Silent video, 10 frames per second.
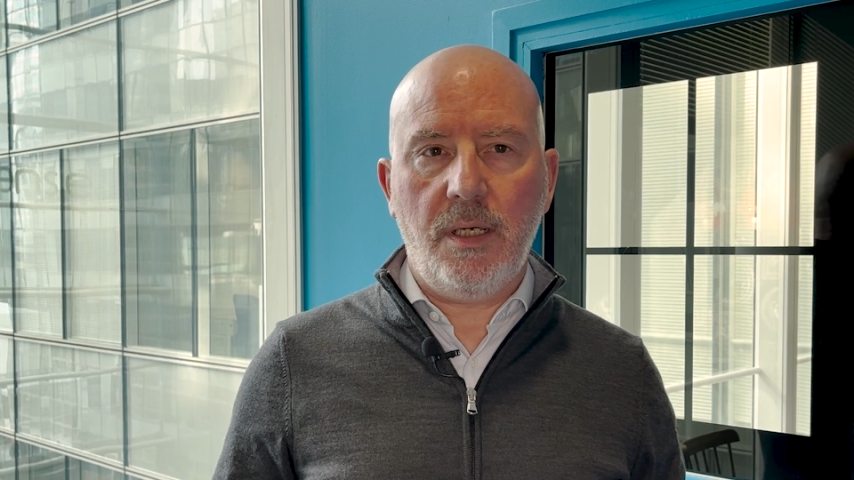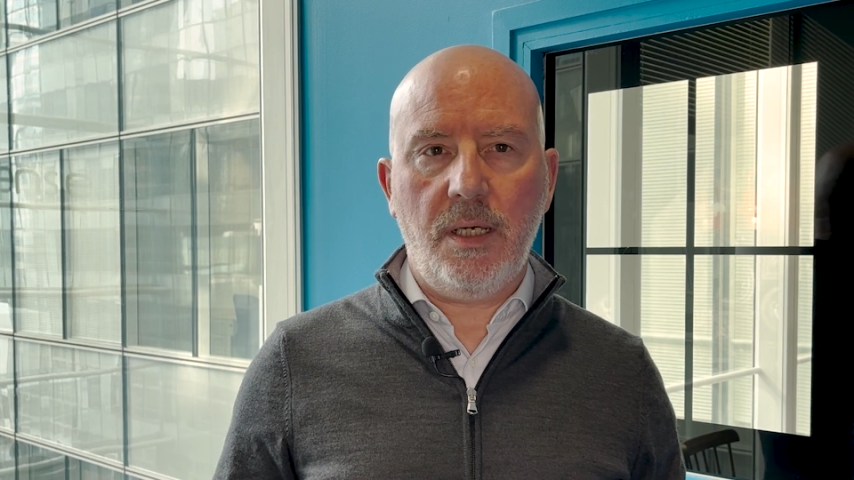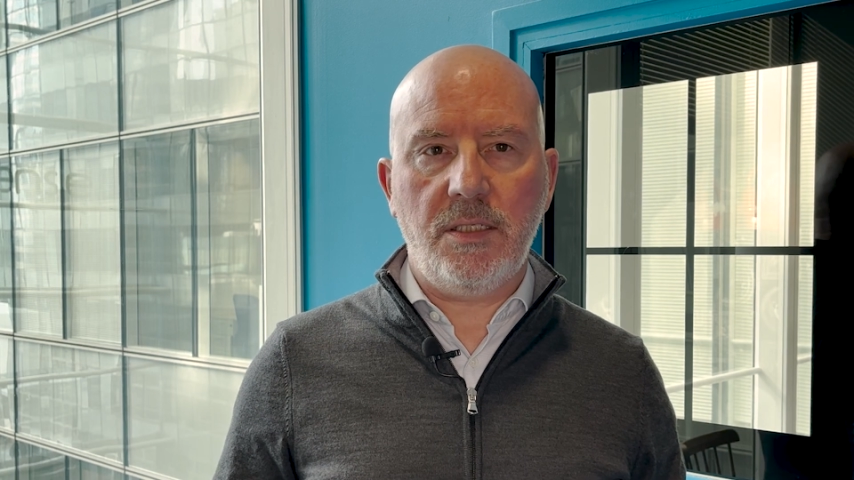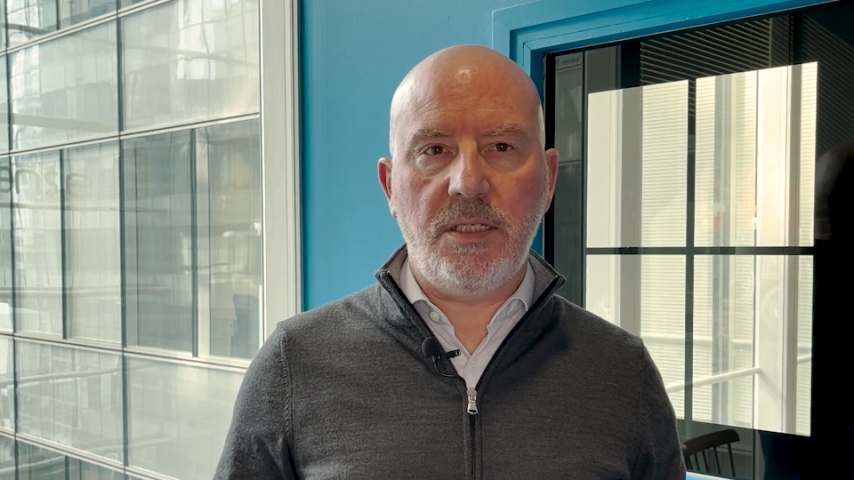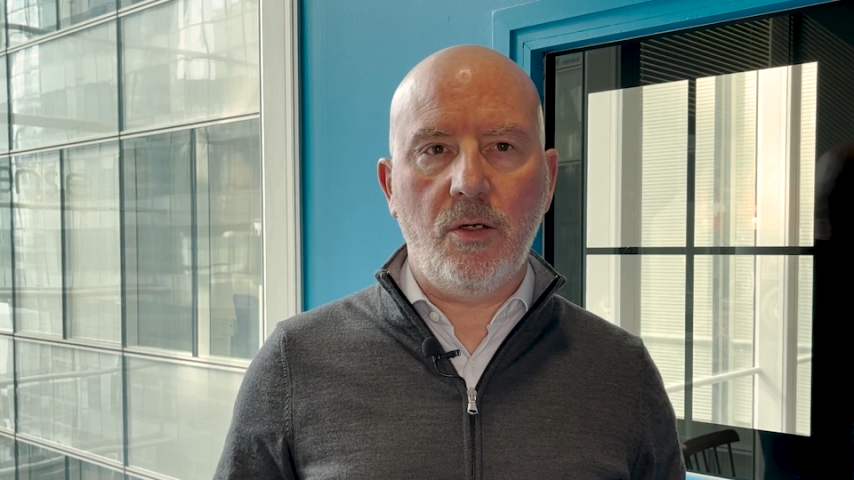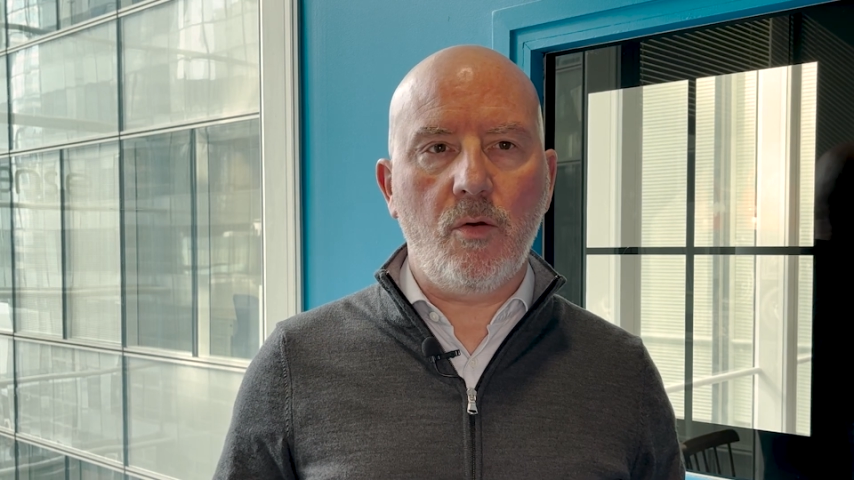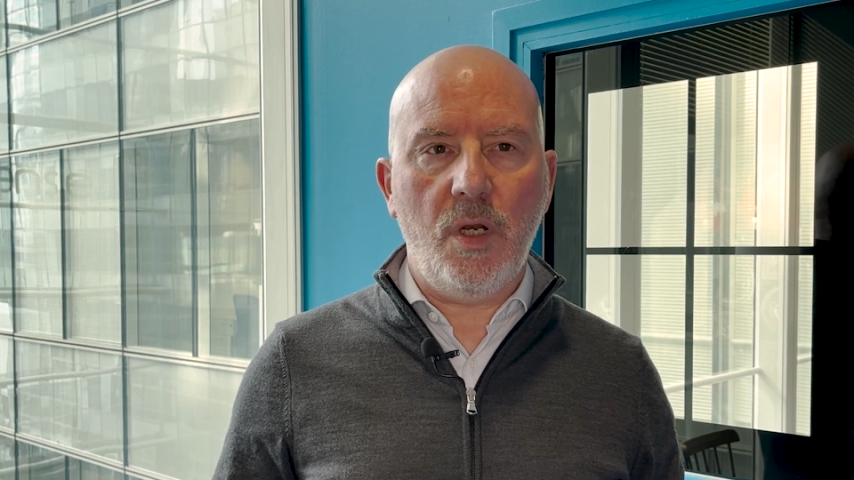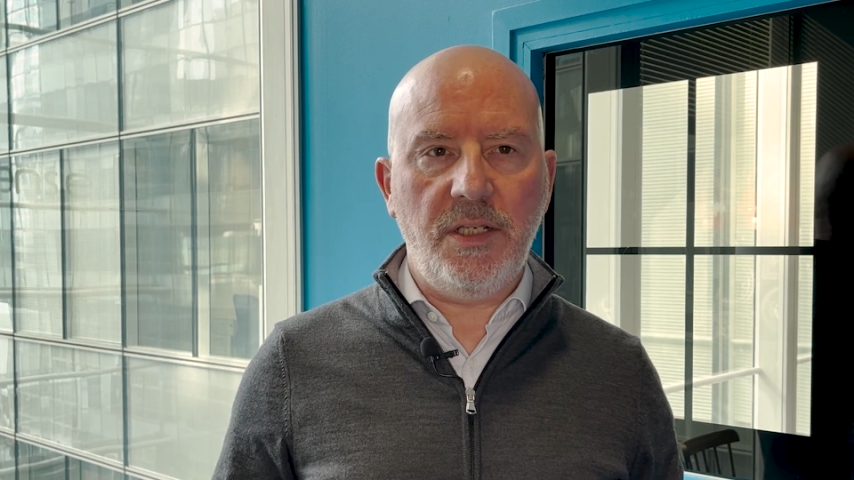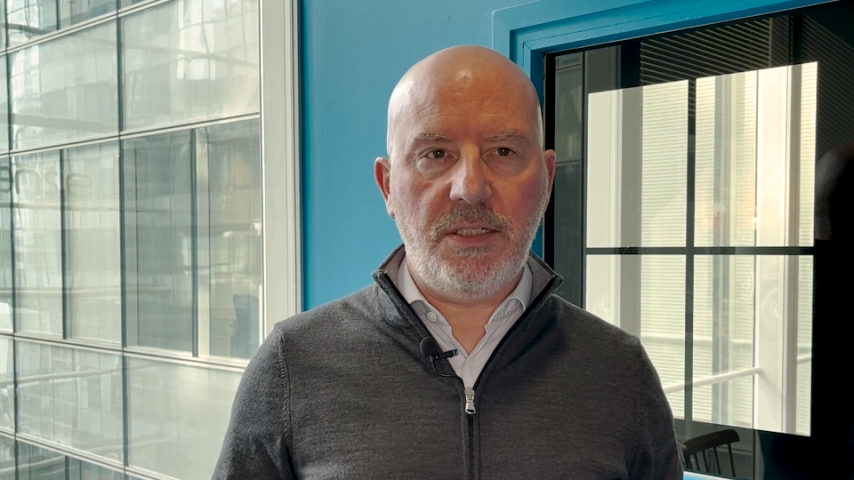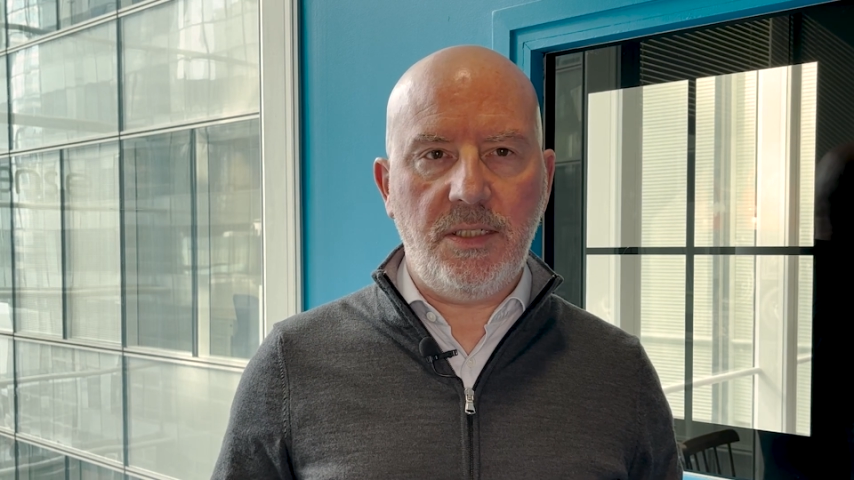as in a
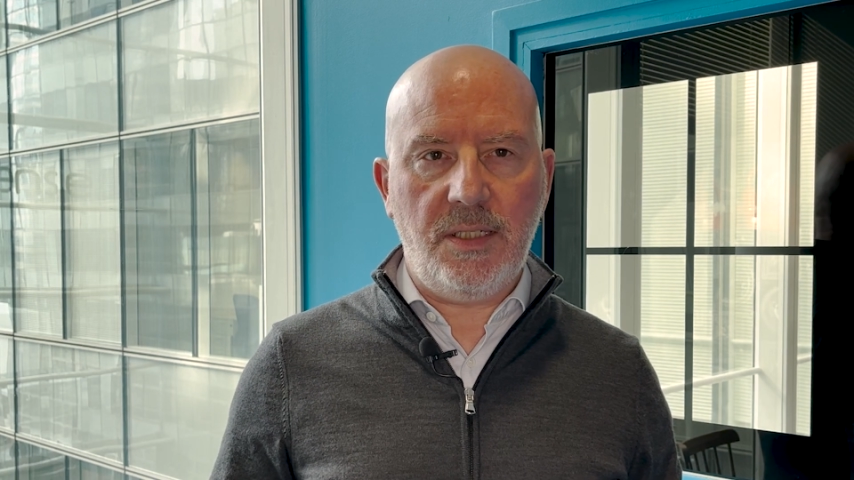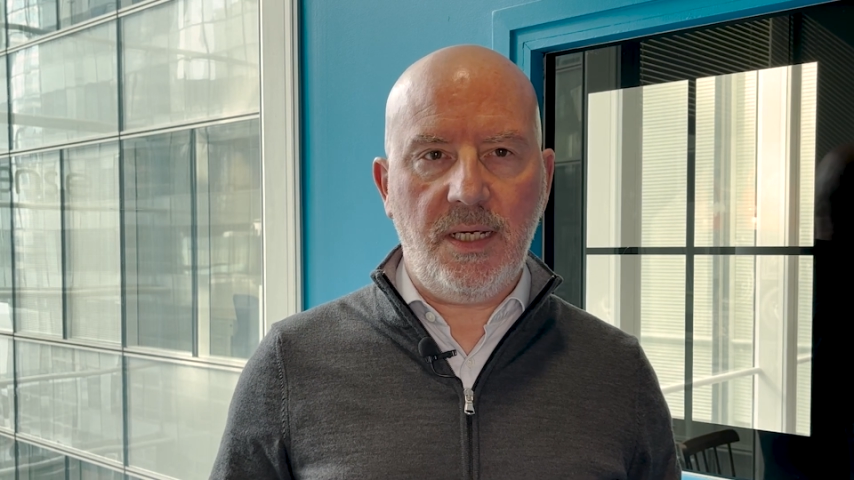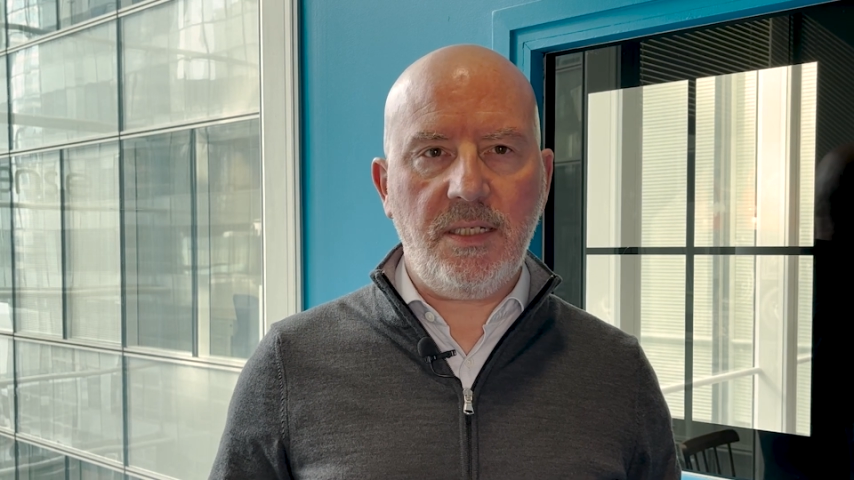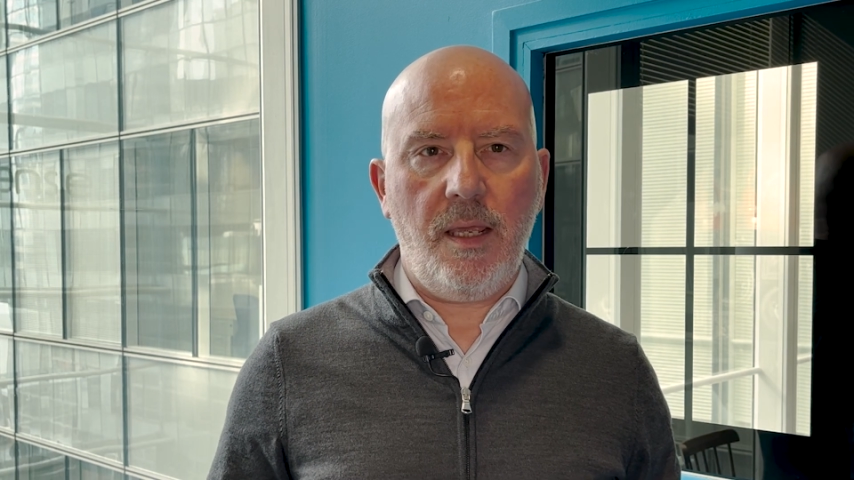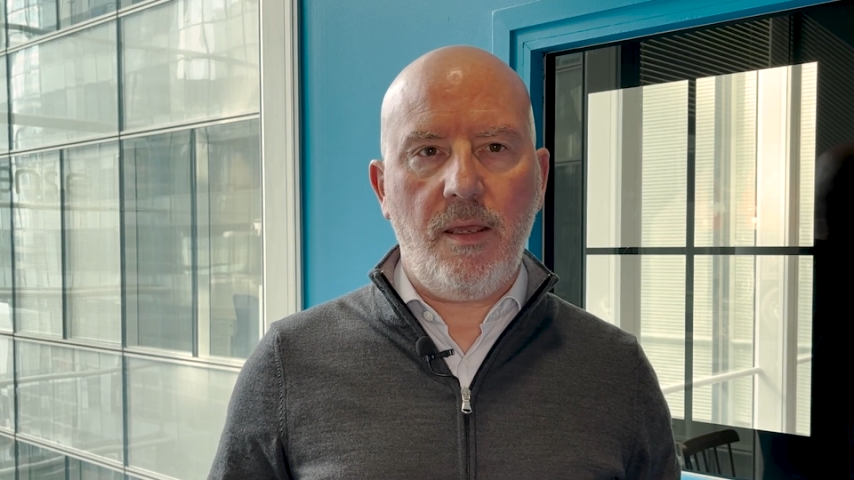quality test,